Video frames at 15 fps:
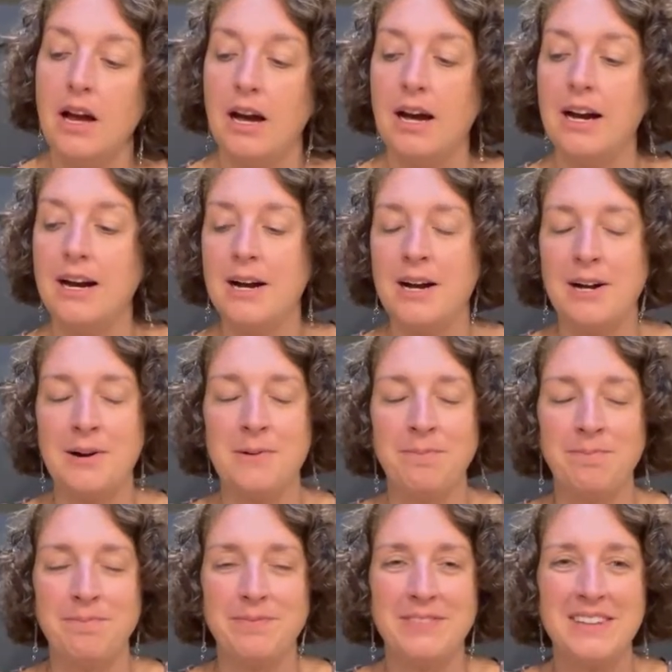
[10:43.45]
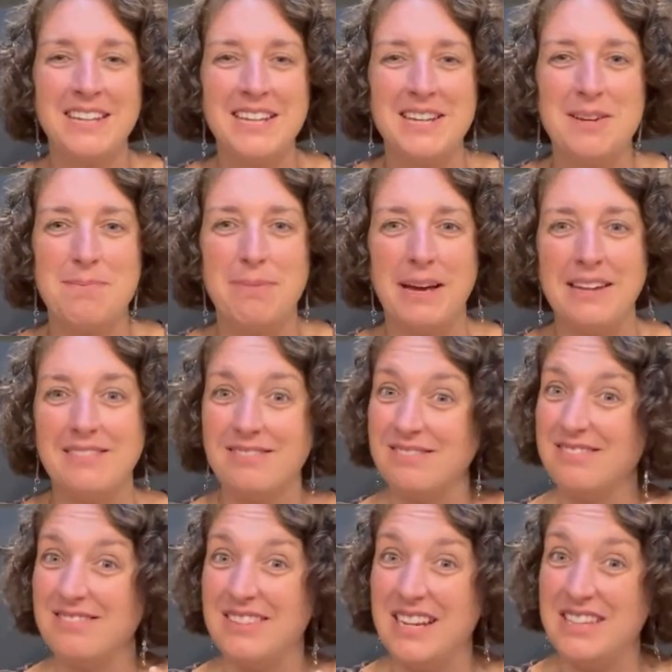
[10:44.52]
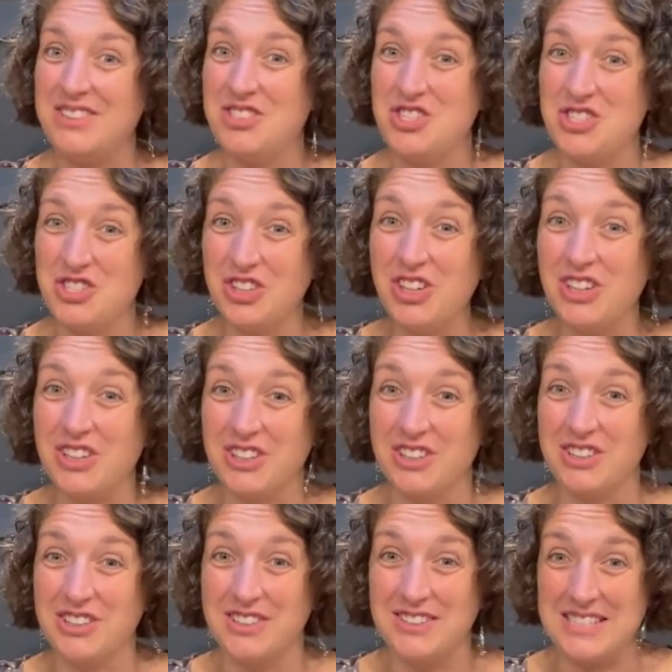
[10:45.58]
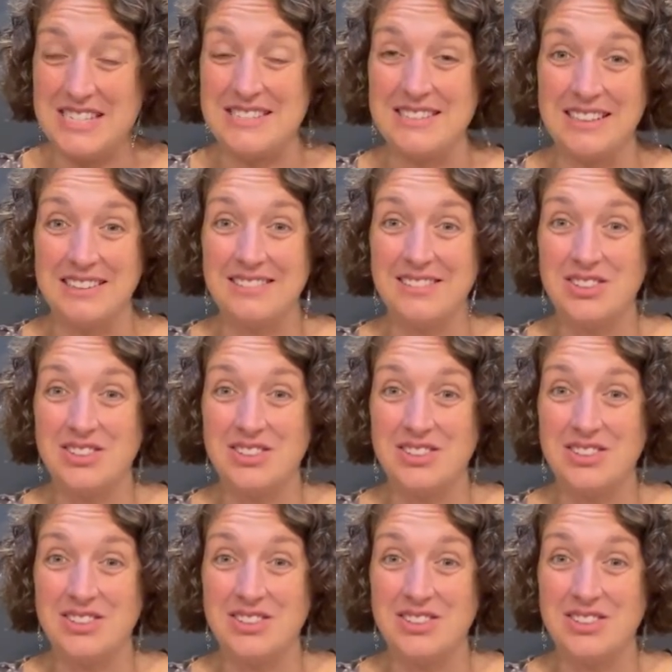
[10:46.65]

But it's sugar season.